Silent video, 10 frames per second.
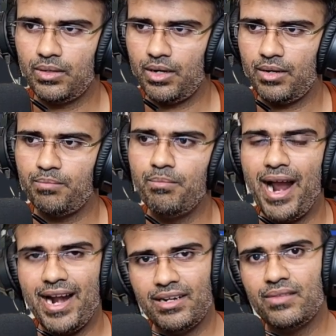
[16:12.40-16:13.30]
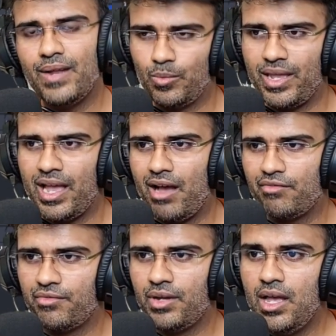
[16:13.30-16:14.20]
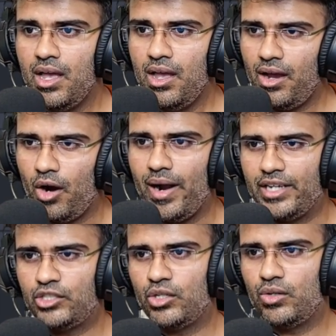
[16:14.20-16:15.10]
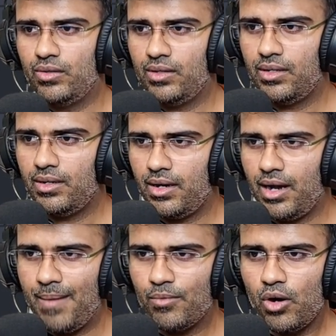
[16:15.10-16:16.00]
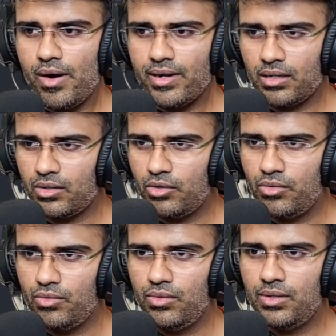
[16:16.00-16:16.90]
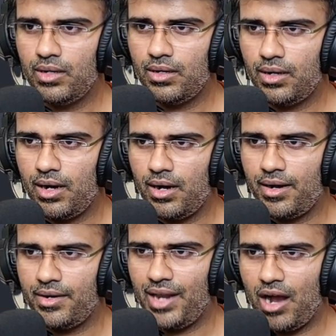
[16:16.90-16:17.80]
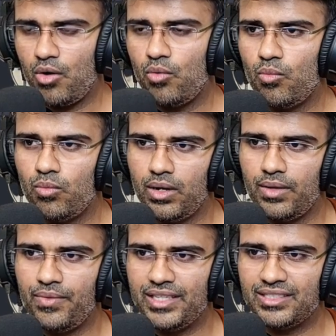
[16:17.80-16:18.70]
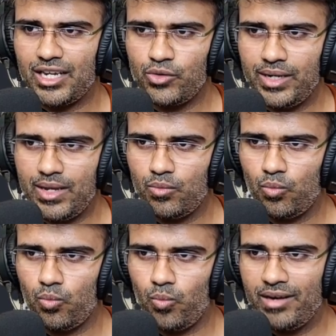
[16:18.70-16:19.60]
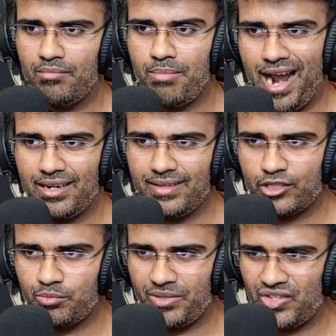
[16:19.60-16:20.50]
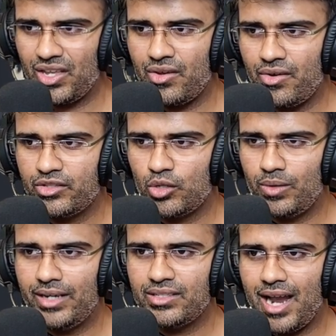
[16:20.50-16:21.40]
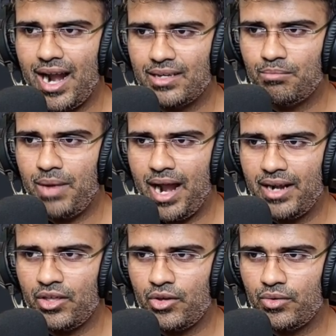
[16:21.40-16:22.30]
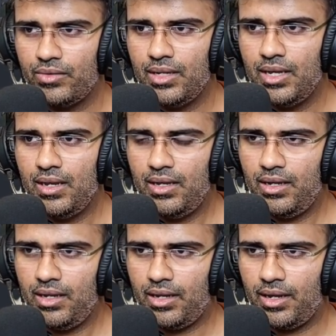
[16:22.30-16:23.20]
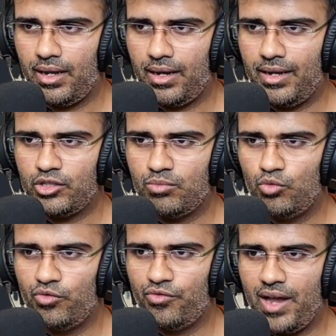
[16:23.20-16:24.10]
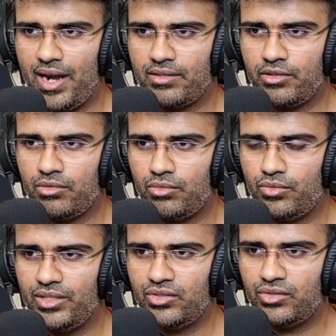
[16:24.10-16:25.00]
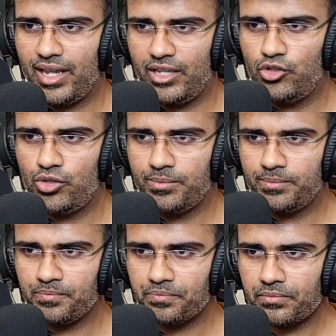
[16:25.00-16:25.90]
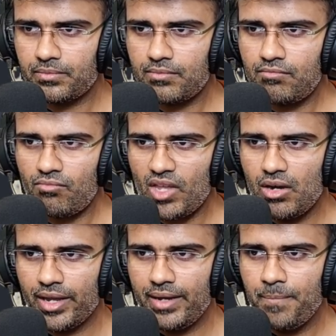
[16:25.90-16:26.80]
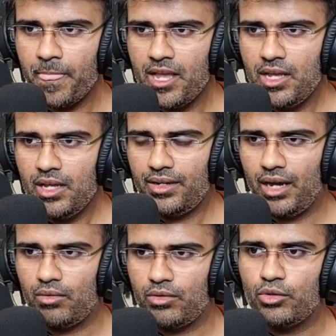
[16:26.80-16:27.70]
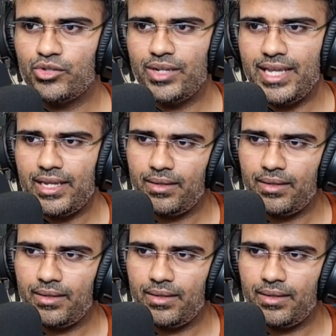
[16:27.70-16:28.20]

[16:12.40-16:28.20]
band that we have. All right, so I'm going to now, there's actually one band that's missing here. So let's add a band here, and let's move that to this range. Okay, now usually